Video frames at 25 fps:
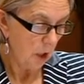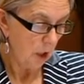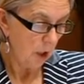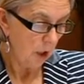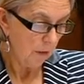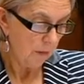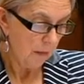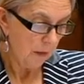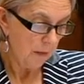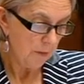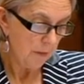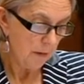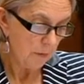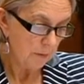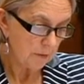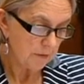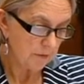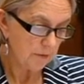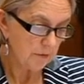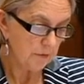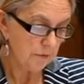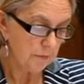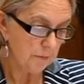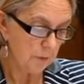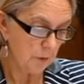Although there was
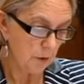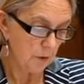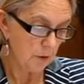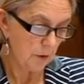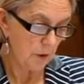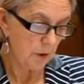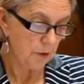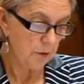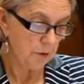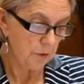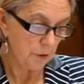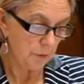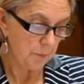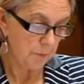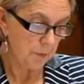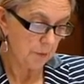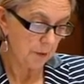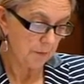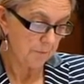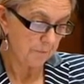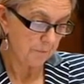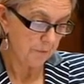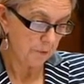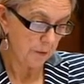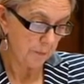a small
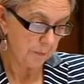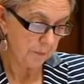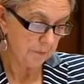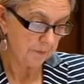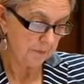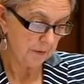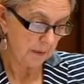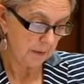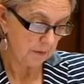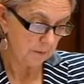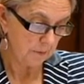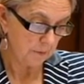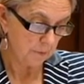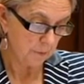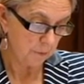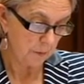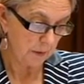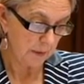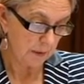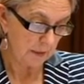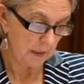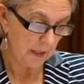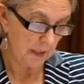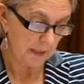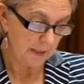0.4%
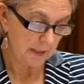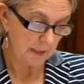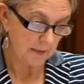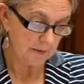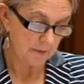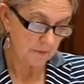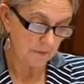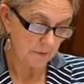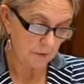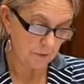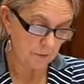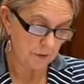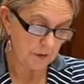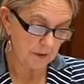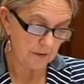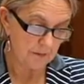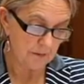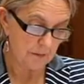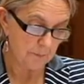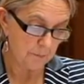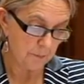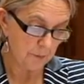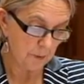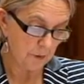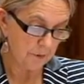swing against the Greens
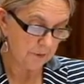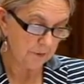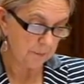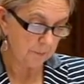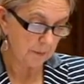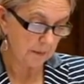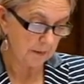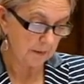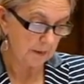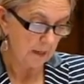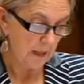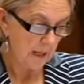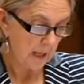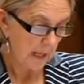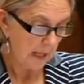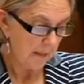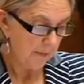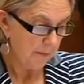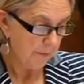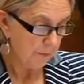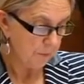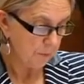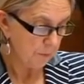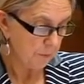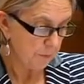in Prospect,
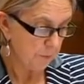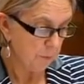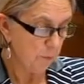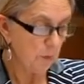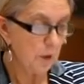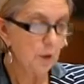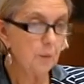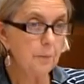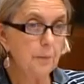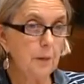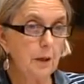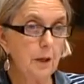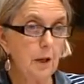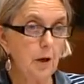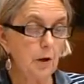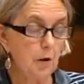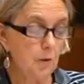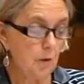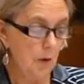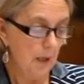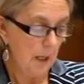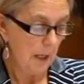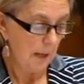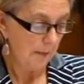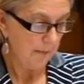this was well
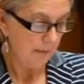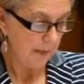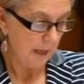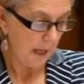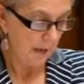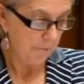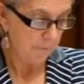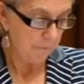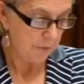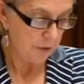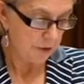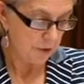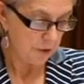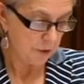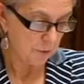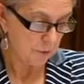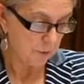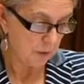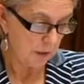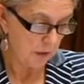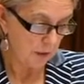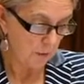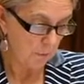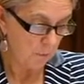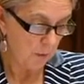below the average
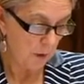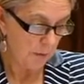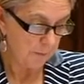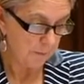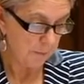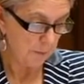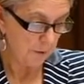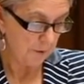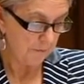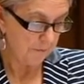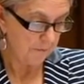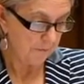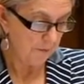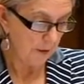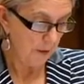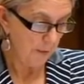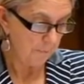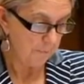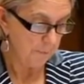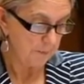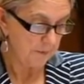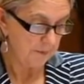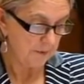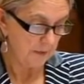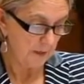swing of
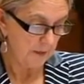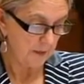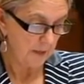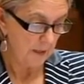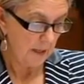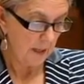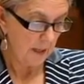1.5%